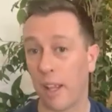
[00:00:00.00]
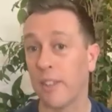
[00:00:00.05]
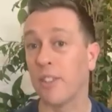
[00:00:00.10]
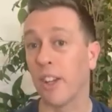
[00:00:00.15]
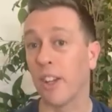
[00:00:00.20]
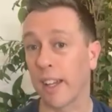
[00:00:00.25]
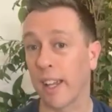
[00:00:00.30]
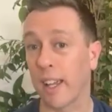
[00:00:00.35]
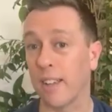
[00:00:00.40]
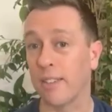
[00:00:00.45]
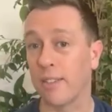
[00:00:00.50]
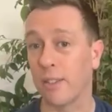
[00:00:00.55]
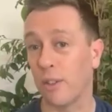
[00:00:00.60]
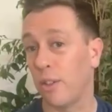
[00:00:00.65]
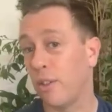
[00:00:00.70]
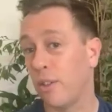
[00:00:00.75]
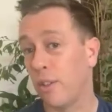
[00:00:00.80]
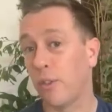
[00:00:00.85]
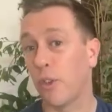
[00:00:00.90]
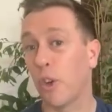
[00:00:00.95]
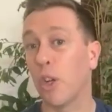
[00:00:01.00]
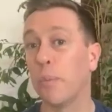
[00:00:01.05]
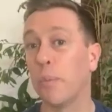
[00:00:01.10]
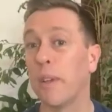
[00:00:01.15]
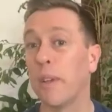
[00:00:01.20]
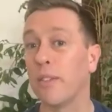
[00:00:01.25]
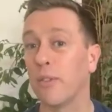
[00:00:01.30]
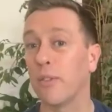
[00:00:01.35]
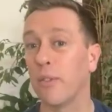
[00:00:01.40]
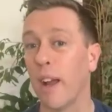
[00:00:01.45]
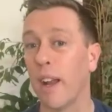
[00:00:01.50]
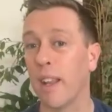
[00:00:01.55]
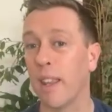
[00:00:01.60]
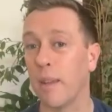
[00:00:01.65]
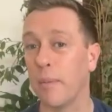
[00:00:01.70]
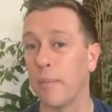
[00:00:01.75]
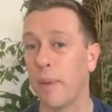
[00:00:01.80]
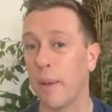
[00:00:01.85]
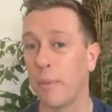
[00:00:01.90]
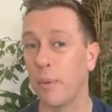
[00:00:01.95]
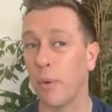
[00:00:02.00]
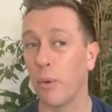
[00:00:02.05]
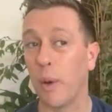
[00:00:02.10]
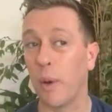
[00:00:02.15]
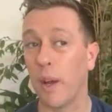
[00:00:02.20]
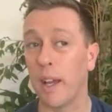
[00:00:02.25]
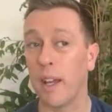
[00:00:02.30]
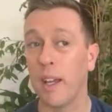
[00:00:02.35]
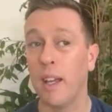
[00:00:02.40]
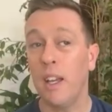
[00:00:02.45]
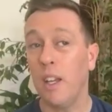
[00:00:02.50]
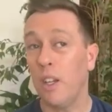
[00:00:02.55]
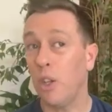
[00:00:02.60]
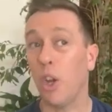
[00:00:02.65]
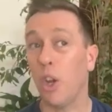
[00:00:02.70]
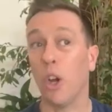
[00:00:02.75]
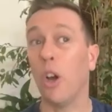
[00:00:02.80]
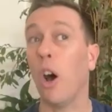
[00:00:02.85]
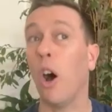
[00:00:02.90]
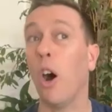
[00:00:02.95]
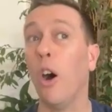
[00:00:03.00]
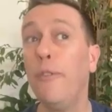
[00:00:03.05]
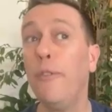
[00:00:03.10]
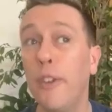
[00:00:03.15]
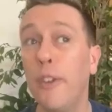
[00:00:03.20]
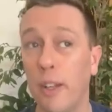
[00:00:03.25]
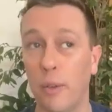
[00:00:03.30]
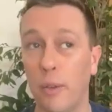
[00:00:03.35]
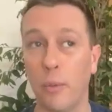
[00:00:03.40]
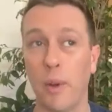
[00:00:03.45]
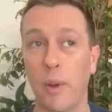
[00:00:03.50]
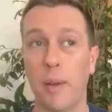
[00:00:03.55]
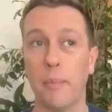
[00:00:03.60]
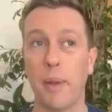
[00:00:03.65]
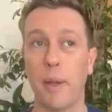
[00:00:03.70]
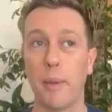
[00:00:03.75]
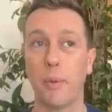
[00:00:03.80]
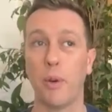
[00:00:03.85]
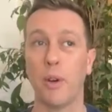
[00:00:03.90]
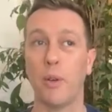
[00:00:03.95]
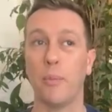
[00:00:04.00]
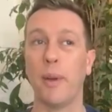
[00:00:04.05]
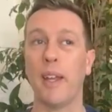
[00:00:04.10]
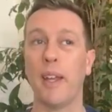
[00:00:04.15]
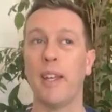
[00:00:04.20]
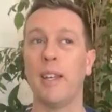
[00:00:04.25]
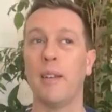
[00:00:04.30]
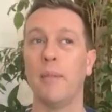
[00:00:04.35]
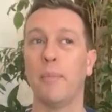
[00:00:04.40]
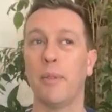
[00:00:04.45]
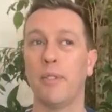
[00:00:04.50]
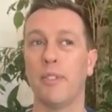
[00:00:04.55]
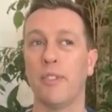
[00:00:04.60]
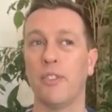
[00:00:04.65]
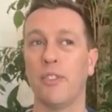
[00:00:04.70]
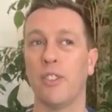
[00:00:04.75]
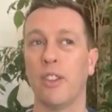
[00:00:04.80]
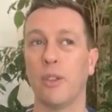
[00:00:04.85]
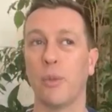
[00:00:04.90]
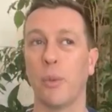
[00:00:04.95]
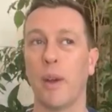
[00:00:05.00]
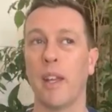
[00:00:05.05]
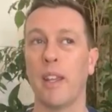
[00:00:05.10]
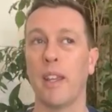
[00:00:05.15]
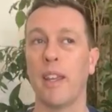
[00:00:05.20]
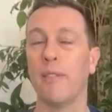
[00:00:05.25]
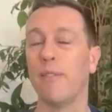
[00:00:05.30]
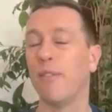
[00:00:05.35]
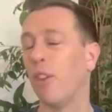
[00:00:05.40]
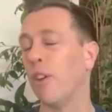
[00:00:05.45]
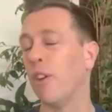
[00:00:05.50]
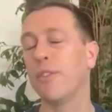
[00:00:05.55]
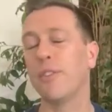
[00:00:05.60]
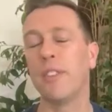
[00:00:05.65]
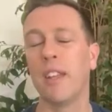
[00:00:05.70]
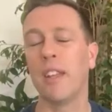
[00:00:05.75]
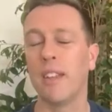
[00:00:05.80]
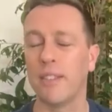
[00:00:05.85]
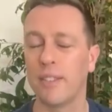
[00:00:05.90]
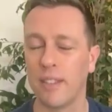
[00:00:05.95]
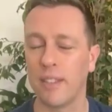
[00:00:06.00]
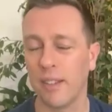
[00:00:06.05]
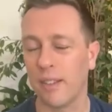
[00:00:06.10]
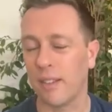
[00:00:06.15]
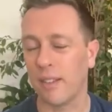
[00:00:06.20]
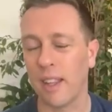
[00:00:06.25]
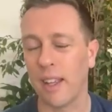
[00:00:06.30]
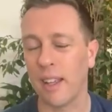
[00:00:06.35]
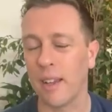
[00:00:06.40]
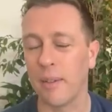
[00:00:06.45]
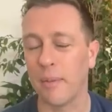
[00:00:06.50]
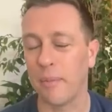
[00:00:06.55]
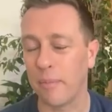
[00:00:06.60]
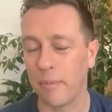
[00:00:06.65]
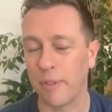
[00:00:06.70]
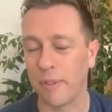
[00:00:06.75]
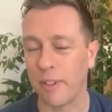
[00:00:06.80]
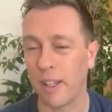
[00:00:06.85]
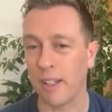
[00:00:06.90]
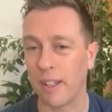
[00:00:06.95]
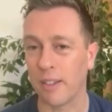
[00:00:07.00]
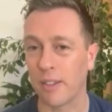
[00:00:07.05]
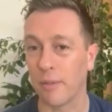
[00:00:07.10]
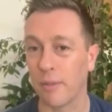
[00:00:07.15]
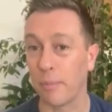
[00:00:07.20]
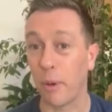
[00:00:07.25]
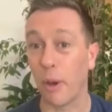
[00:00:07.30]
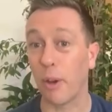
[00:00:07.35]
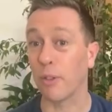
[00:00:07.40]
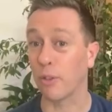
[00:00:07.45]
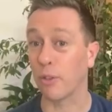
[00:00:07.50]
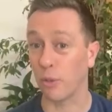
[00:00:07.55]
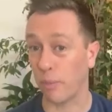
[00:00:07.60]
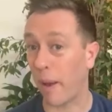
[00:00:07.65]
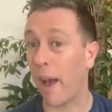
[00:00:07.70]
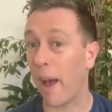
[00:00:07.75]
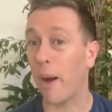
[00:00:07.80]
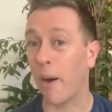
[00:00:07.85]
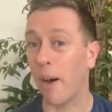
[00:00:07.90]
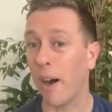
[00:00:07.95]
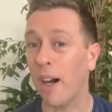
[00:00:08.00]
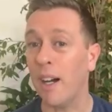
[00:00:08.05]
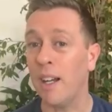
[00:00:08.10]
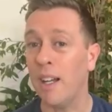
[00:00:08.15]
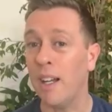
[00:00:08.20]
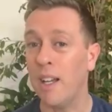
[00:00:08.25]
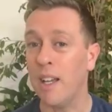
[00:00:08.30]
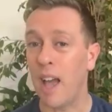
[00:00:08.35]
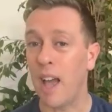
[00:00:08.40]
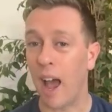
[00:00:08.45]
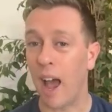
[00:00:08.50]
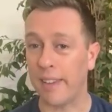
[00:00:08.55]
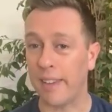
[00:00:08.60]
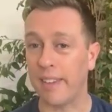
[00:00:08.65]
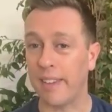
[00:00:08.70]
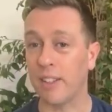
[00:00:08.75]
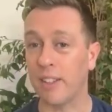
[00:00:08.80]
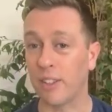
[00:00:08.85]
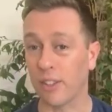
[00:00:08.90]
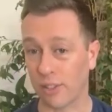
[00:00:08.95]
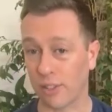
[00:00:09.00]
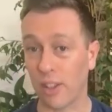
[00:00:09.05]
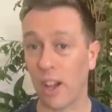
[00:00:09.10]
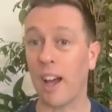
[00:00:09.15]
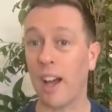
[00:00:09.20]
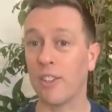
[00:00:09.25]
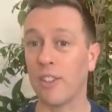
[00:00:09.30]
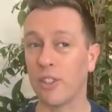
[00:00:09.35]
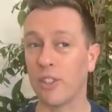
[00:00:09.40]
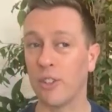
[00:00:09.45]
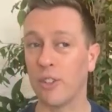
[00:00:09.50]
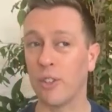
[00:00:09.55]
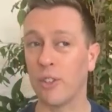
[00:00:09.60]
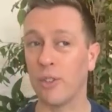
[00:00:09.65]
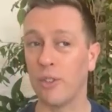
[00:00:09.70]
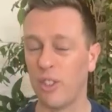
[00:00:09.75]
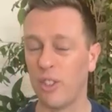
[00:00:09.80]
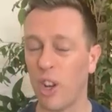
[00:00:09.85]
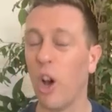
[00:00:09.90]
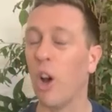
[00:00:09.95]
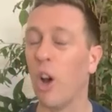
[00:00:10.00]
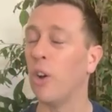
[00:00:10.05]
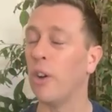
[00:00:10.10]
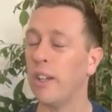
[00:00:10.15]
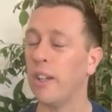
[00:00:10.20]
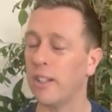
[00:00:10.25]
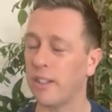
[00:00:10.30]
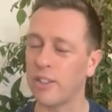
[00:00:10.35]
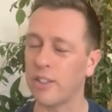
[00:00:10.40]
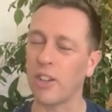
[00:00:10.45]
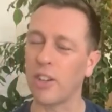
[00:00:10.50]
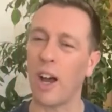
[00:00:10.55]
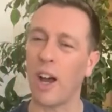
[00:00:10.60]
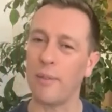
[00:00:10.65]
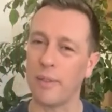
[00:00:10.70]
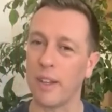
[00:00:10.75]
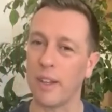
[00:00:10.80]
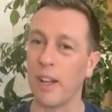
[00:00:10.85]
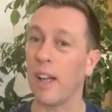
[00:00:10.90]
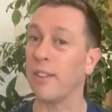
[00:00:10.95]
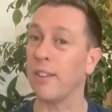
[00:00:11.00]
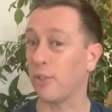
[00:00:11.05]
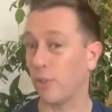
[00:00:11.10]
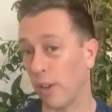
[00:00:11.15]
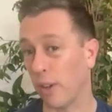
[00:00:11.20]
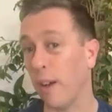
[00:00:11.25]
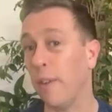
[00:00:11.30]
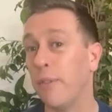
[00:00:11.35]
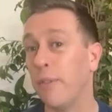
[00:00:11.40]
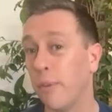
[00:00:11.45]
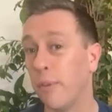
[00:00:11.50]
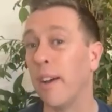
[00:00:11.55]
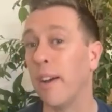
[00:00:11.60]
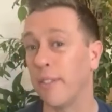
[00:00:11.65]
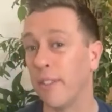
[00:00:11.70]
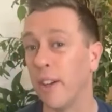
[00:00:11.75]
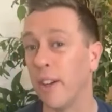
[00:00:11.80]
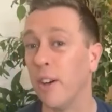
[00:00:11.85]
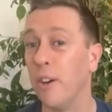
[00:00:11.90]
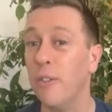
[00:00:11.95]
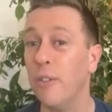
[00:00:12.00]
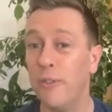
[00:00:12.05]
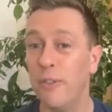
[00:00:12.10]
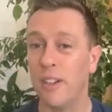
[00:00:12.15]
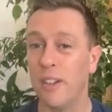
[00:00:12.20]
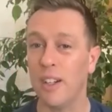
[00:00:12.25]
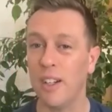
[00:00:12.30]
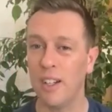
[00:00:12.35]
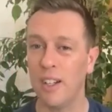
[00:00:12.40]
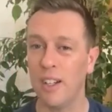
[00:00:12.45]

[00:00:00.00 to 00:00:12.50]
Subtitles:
blunt, I guess. So you've got to be surrounded in people where, you know, often when people have been in positions where they've lost their sense of personal power and then decide to, no, it's time that I stood up for myself,